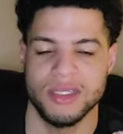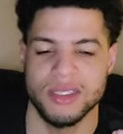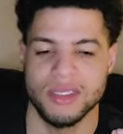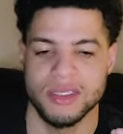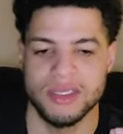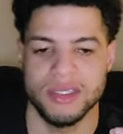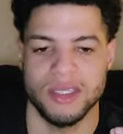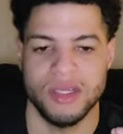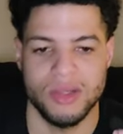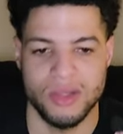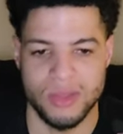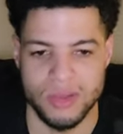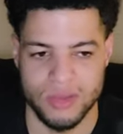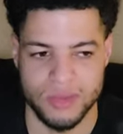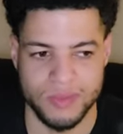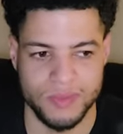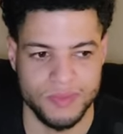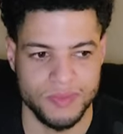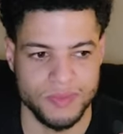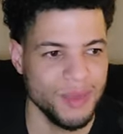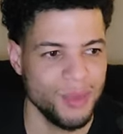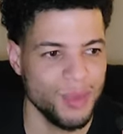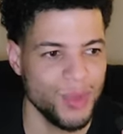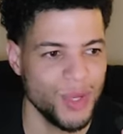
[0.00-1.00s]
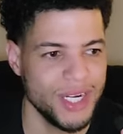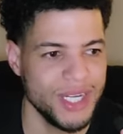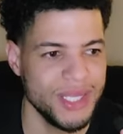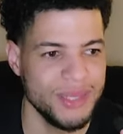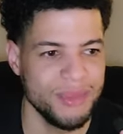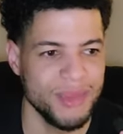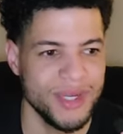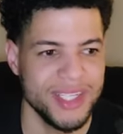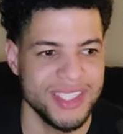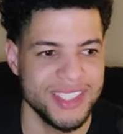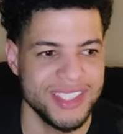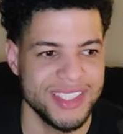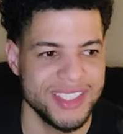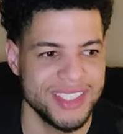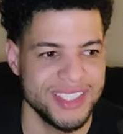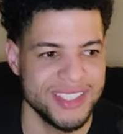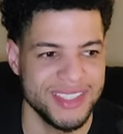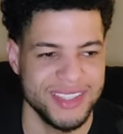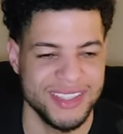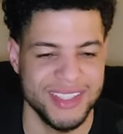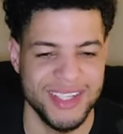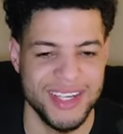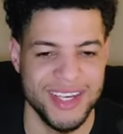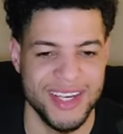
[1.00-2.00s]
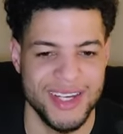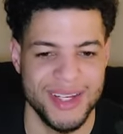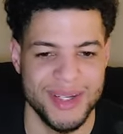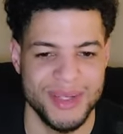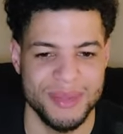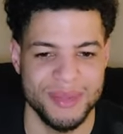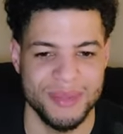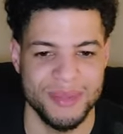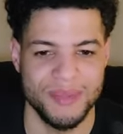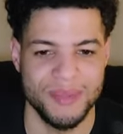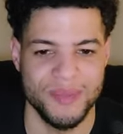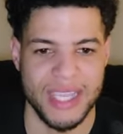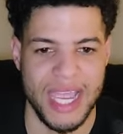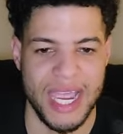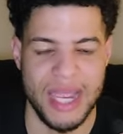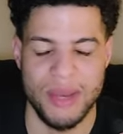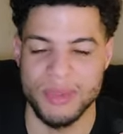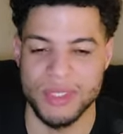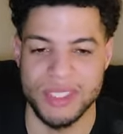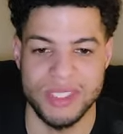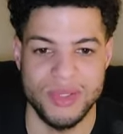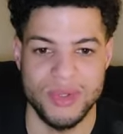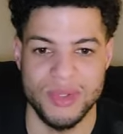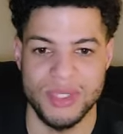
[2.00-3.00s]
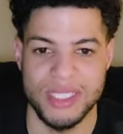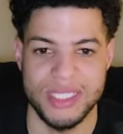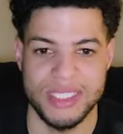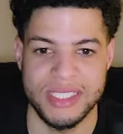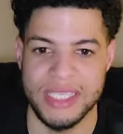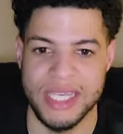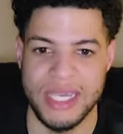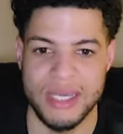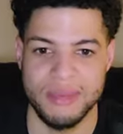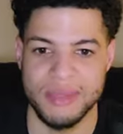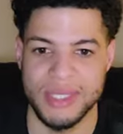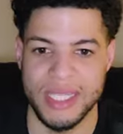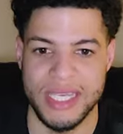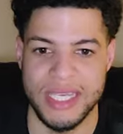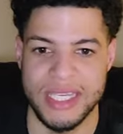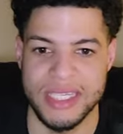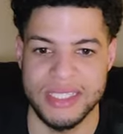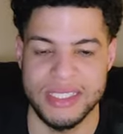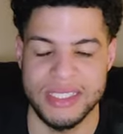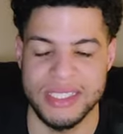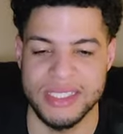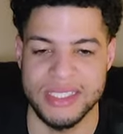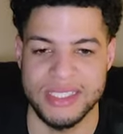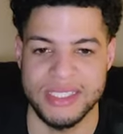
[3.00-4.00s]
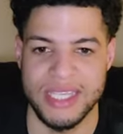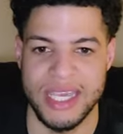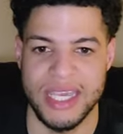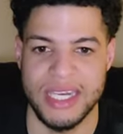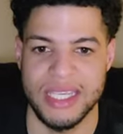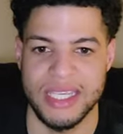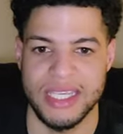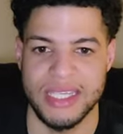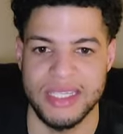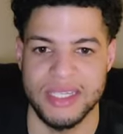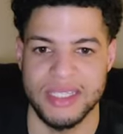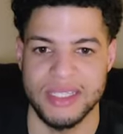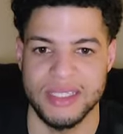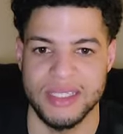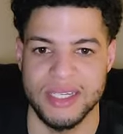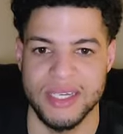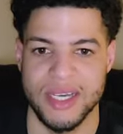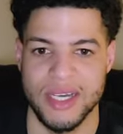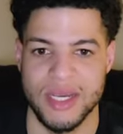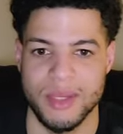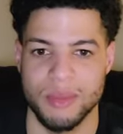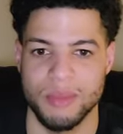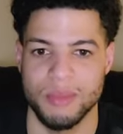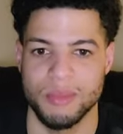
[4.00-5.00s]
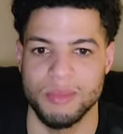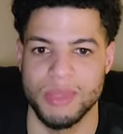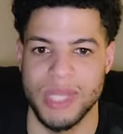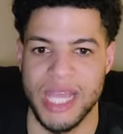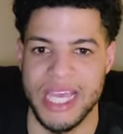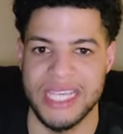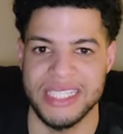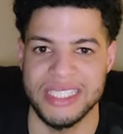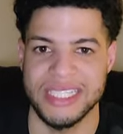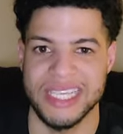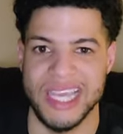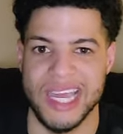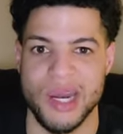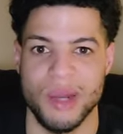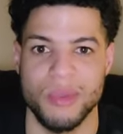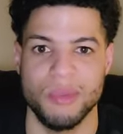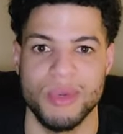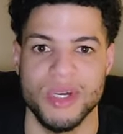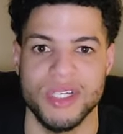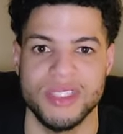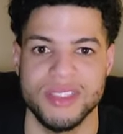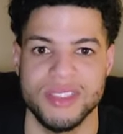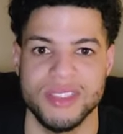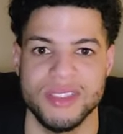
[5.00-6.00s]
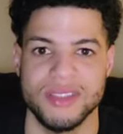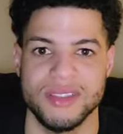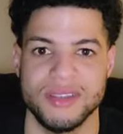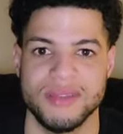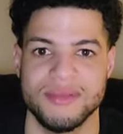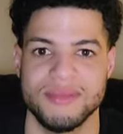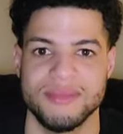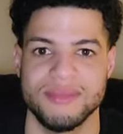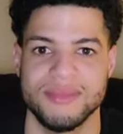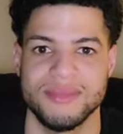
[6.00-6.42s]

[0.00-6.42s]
So pretty much, um, I was doing the same thing, just sending, uh, blasting out a bunch of